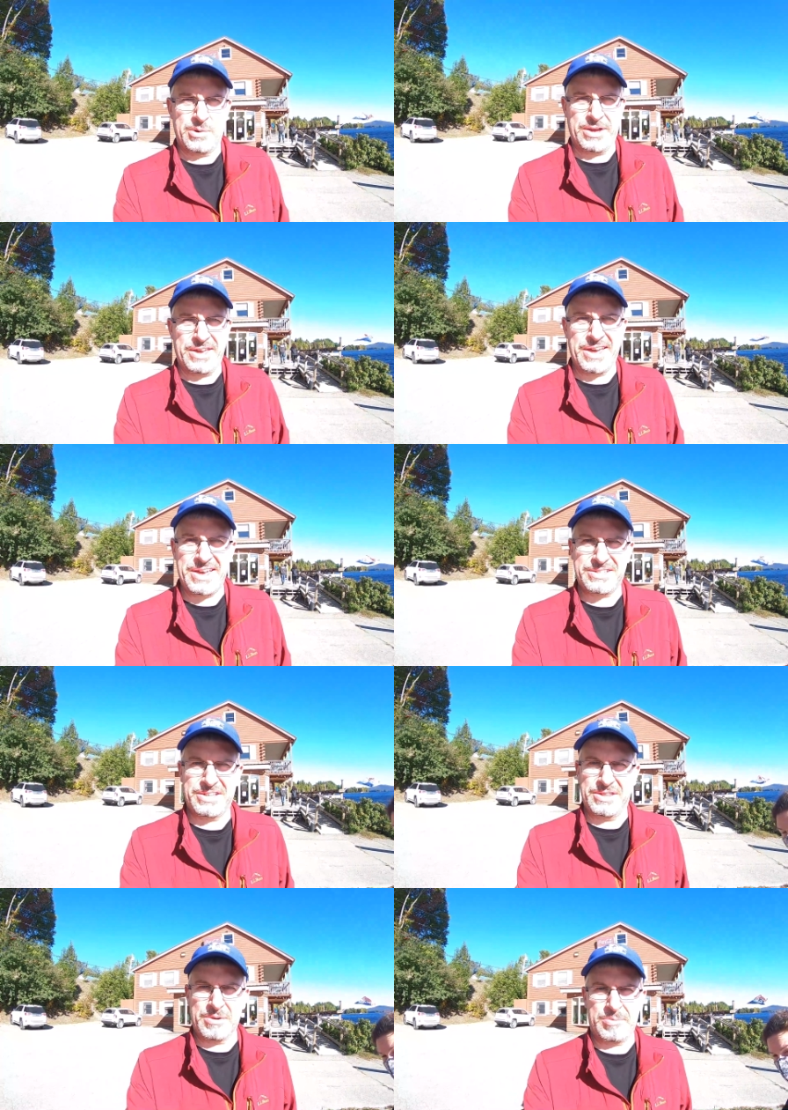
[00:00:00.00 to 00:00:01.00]
Okay, guys,
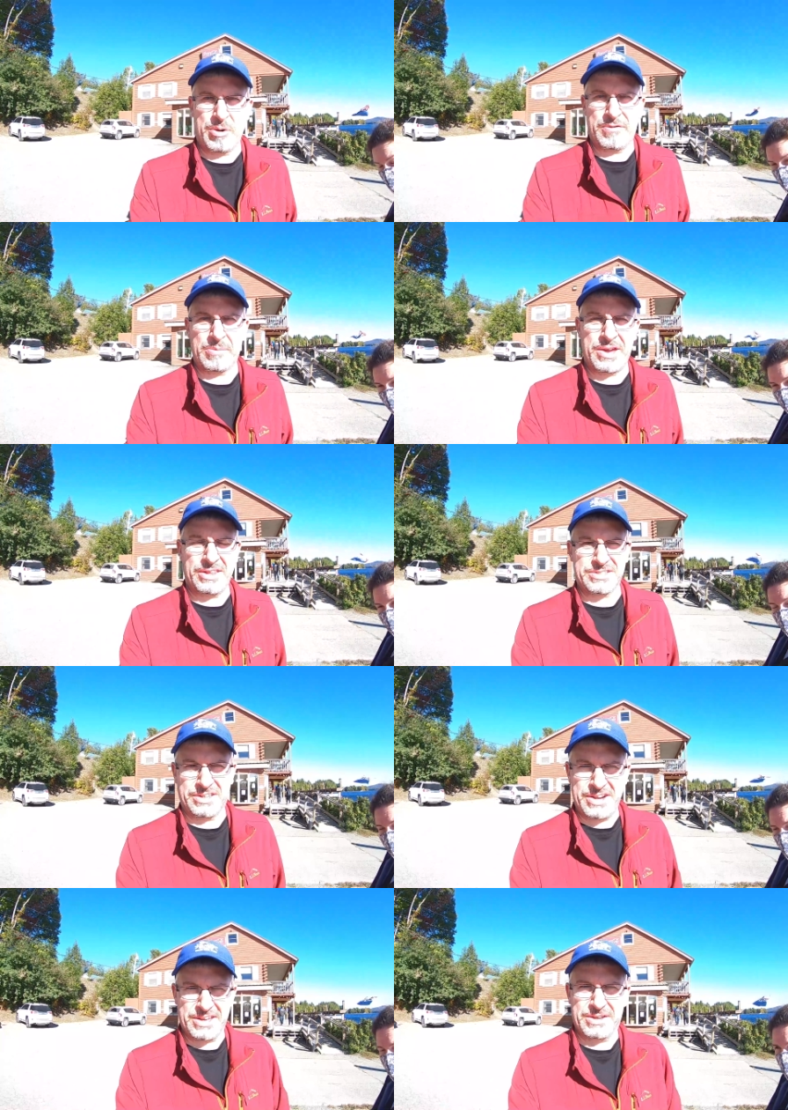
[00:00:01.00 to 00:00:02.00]
the report from Kelly's
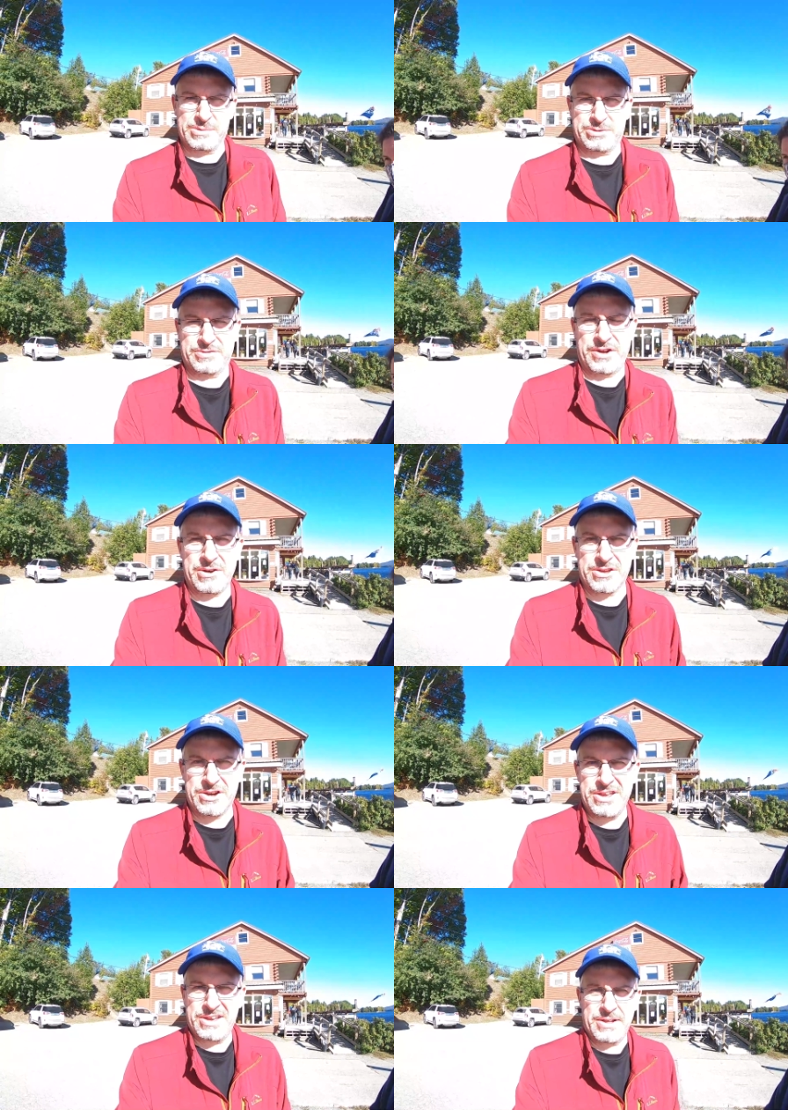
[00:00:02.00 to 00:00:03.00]
Landing, it was very
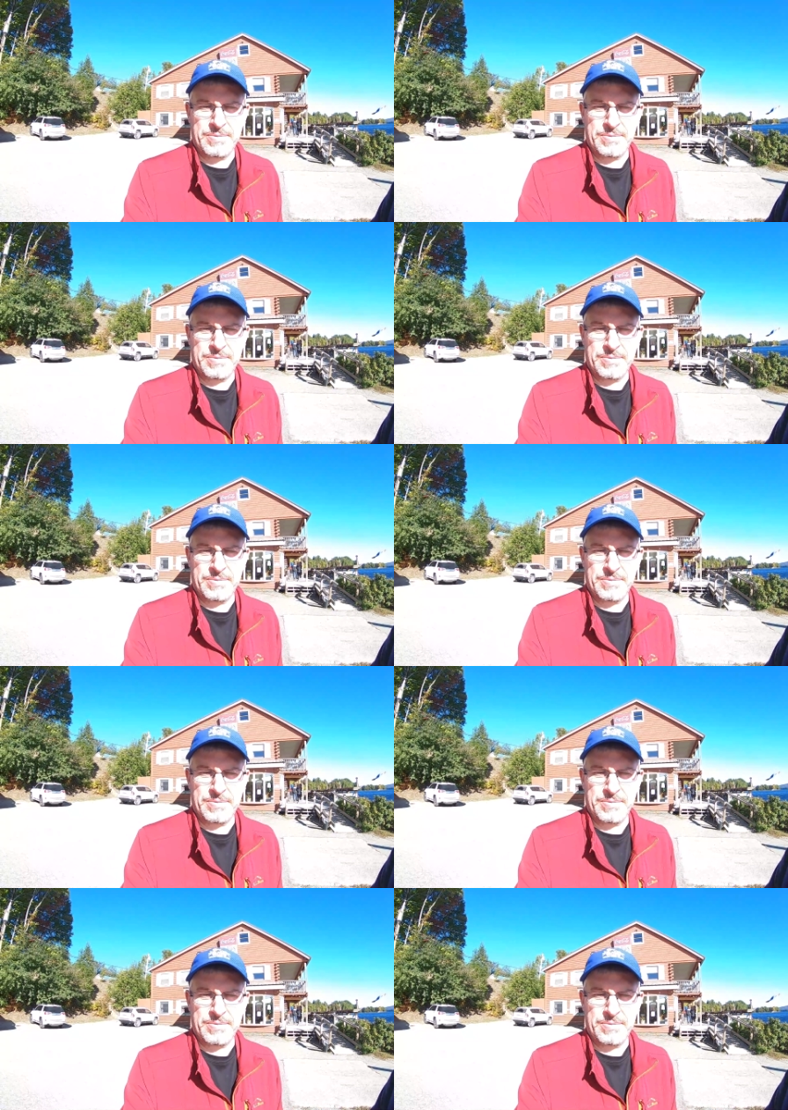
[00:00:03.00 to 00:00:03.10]
good.